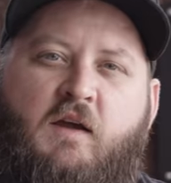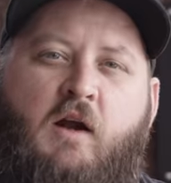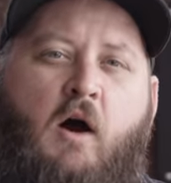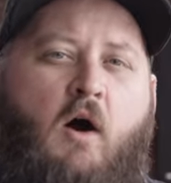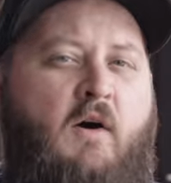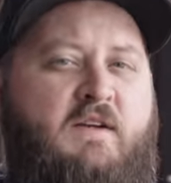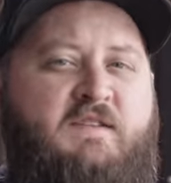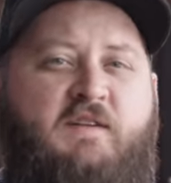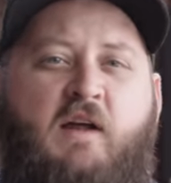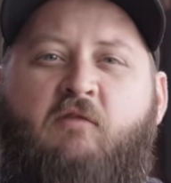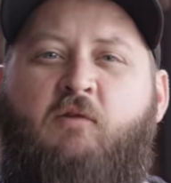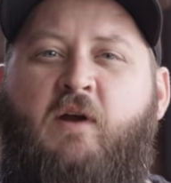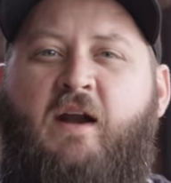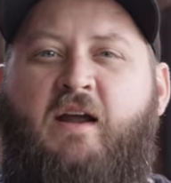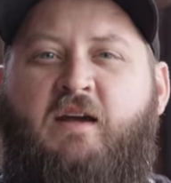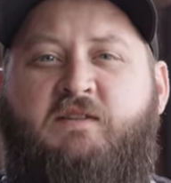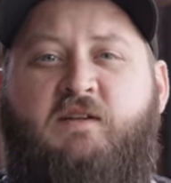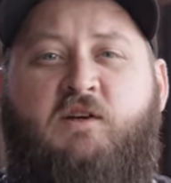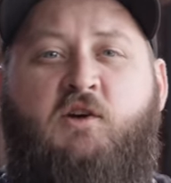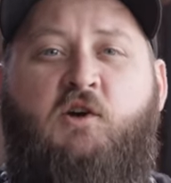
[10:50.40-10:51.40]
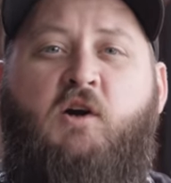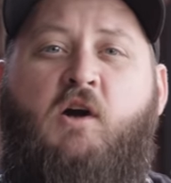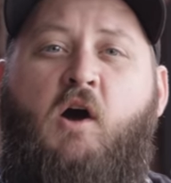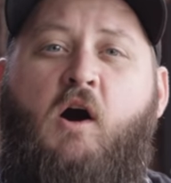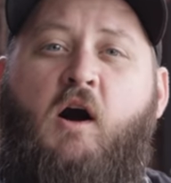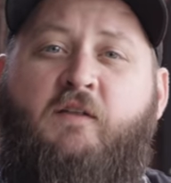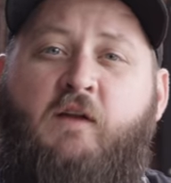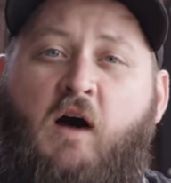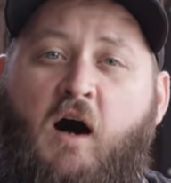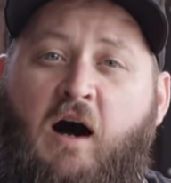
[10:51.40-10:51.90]
You know, I always love when I get to cook
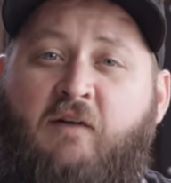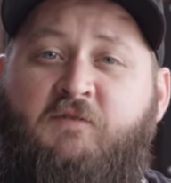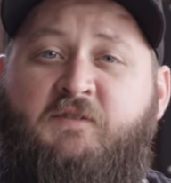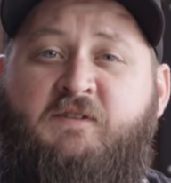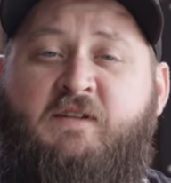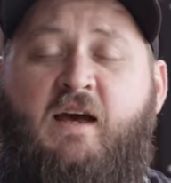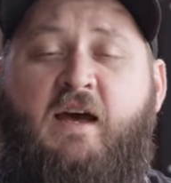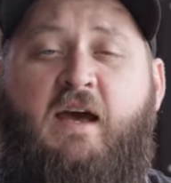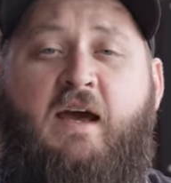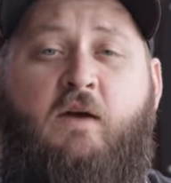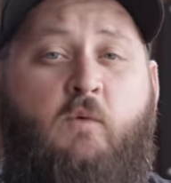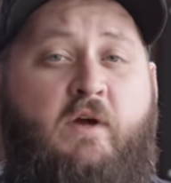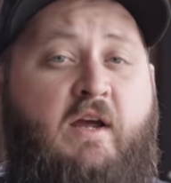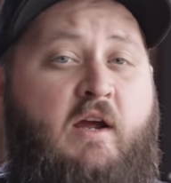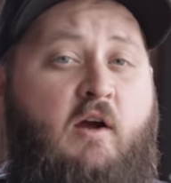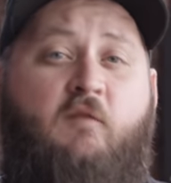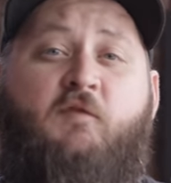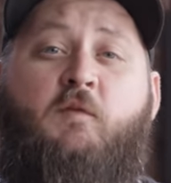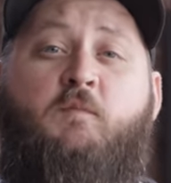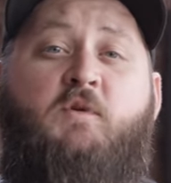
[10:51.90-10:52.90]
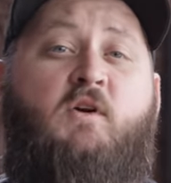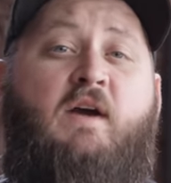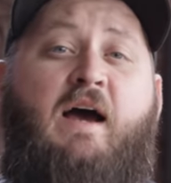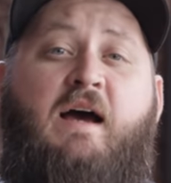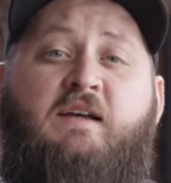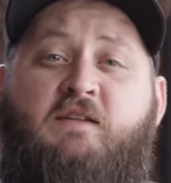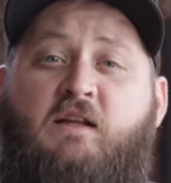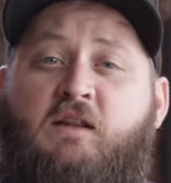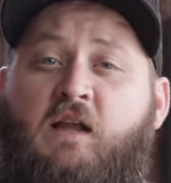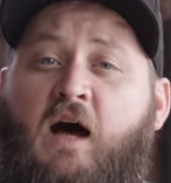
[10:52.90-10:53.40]
on the offset, and we hear from you
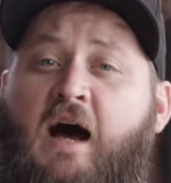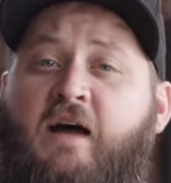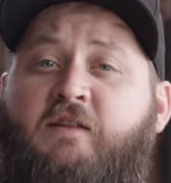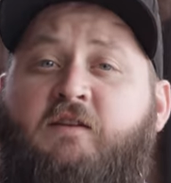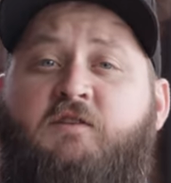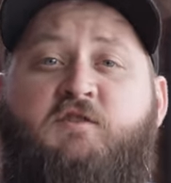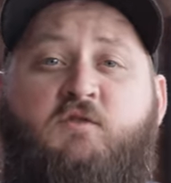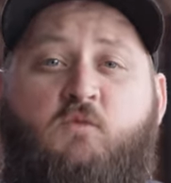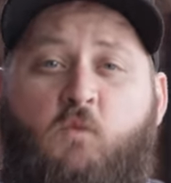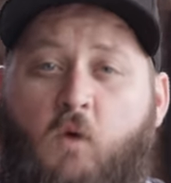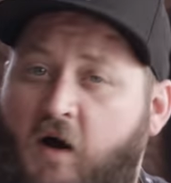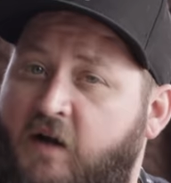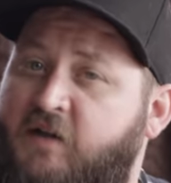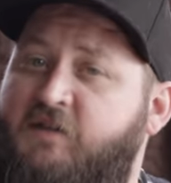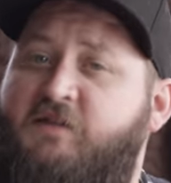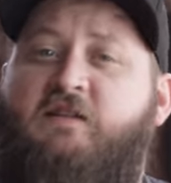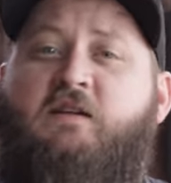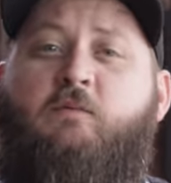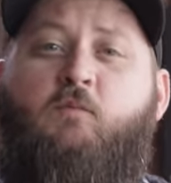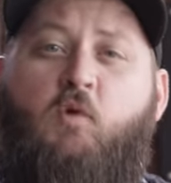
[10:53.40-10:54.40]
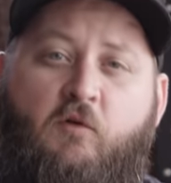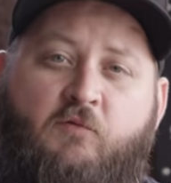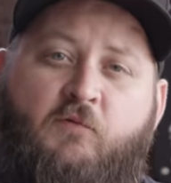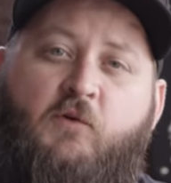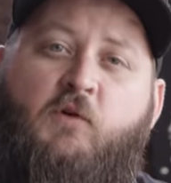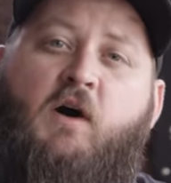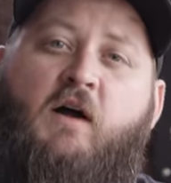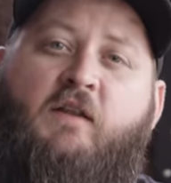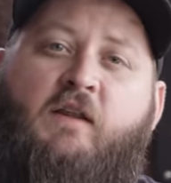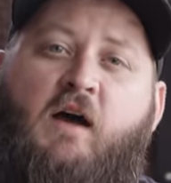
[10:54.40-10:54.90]
guys a lot that you want to see more
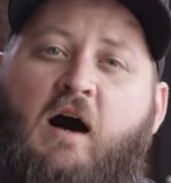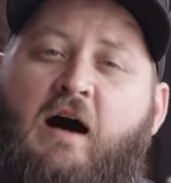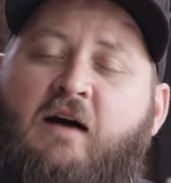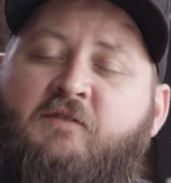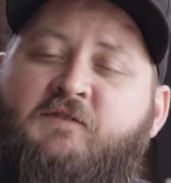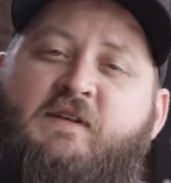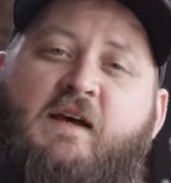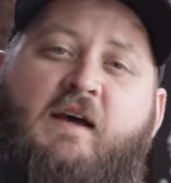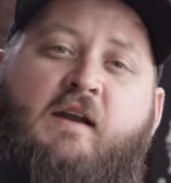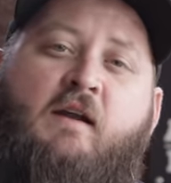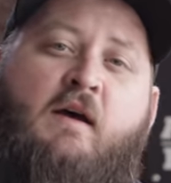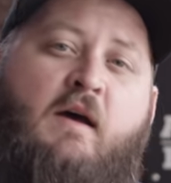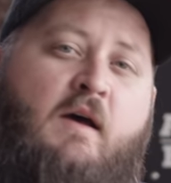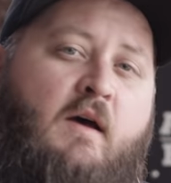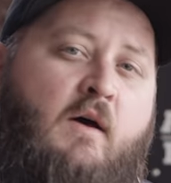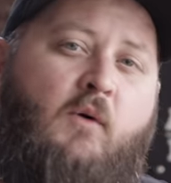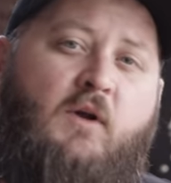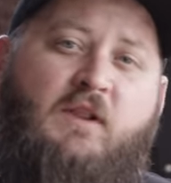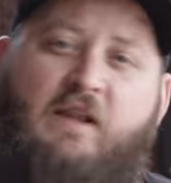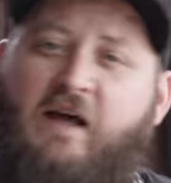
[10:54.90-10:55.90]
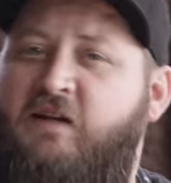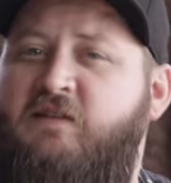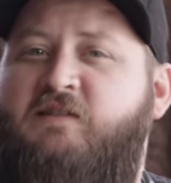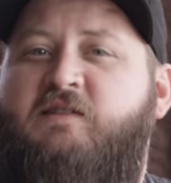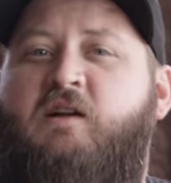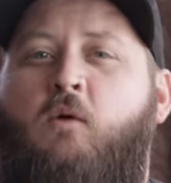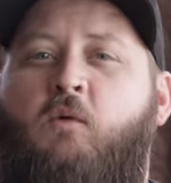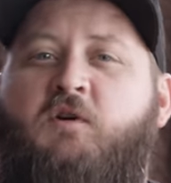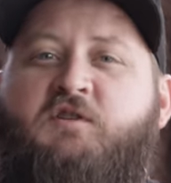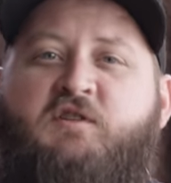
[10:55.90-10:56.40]
food on the offset. But let us
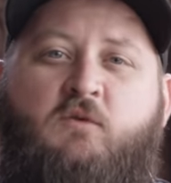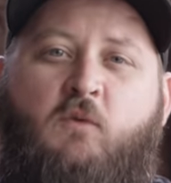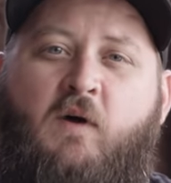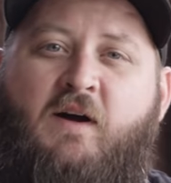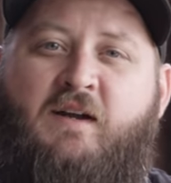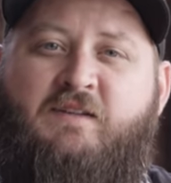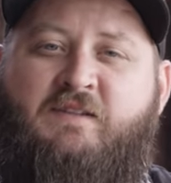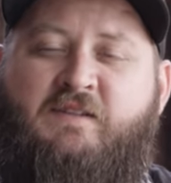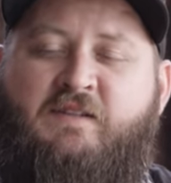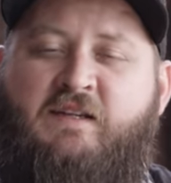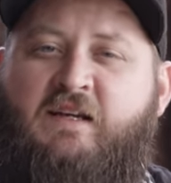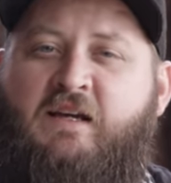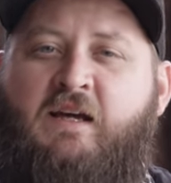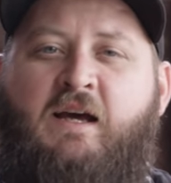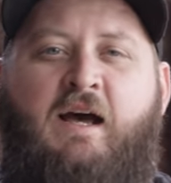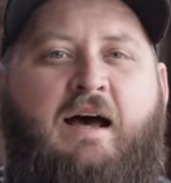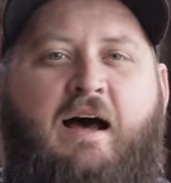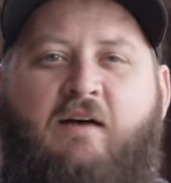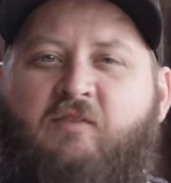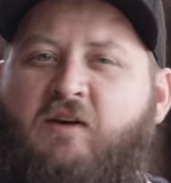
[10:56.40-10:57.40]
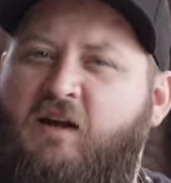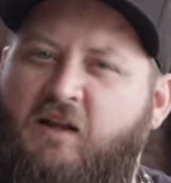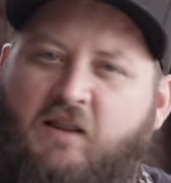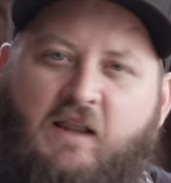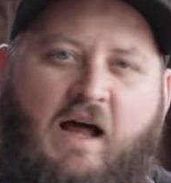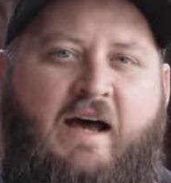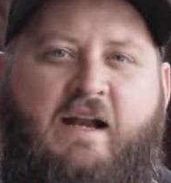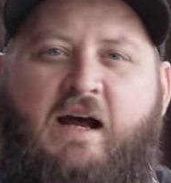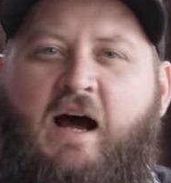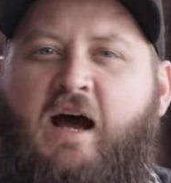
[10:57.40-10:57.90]
know what you want to see. I've got a
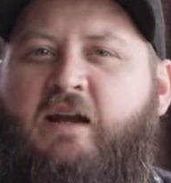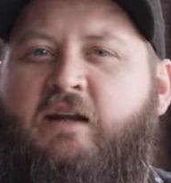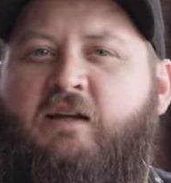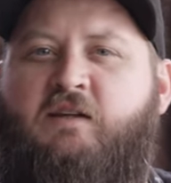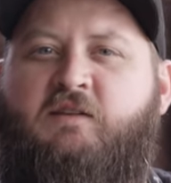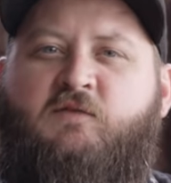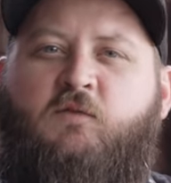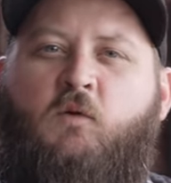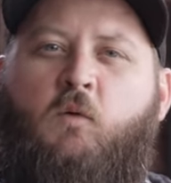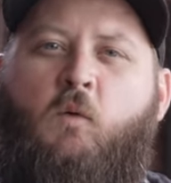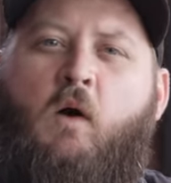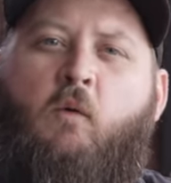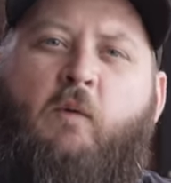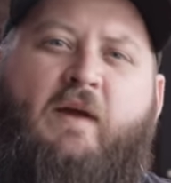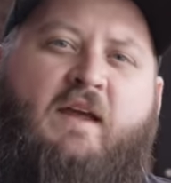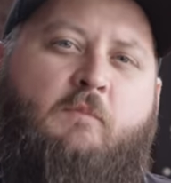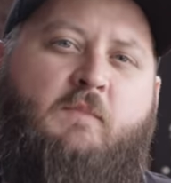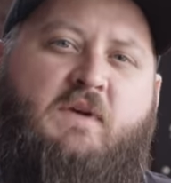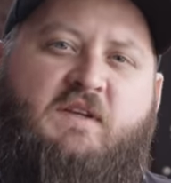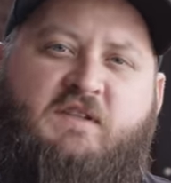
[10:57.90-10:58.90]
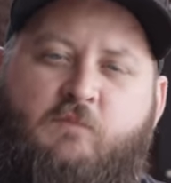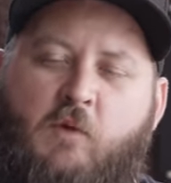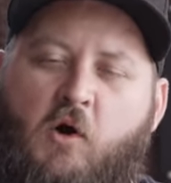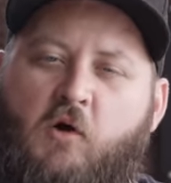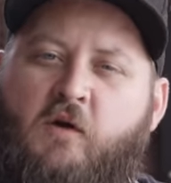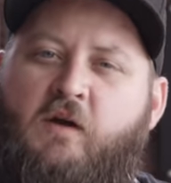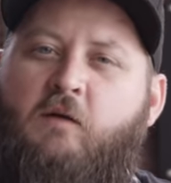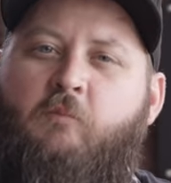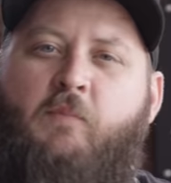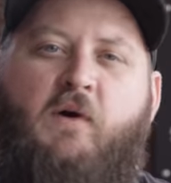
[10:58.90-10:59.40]
lot of ideas for what we can be
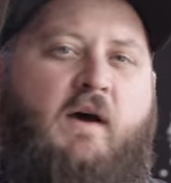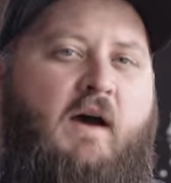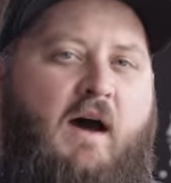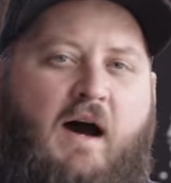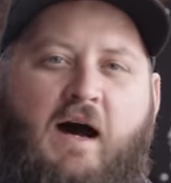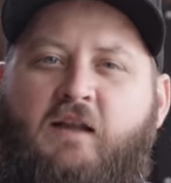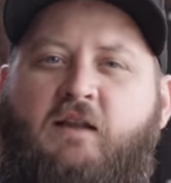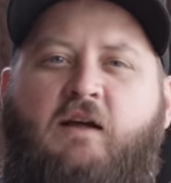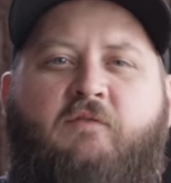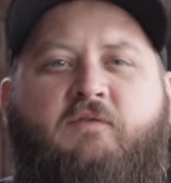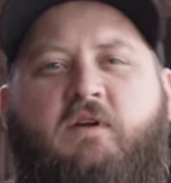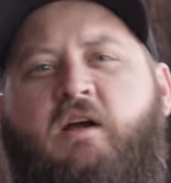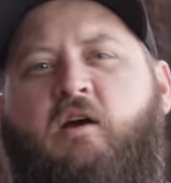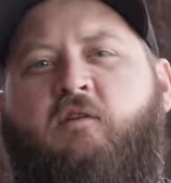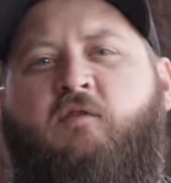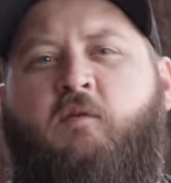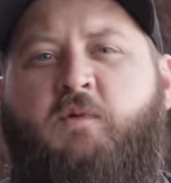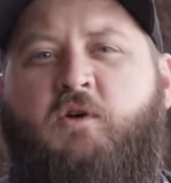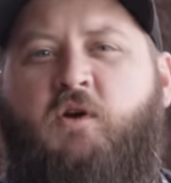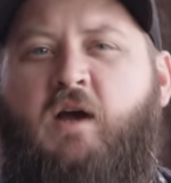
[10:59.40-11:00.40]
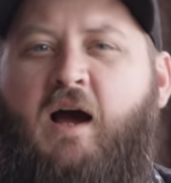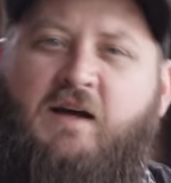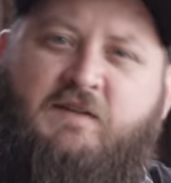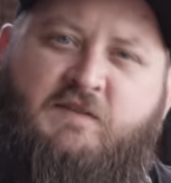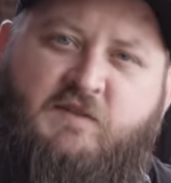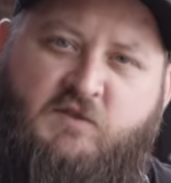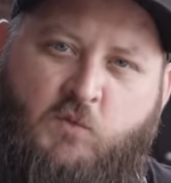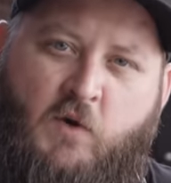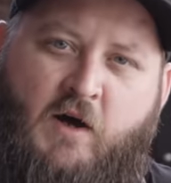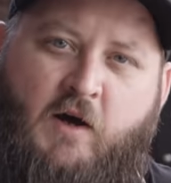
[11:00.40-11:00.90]
smoking, but I'd love to hear from you guys
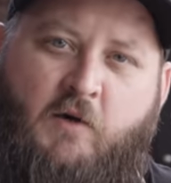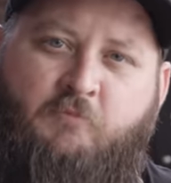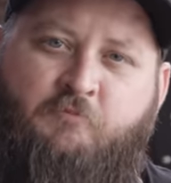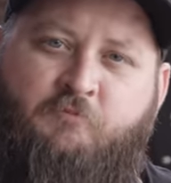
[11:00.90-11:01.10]
as well.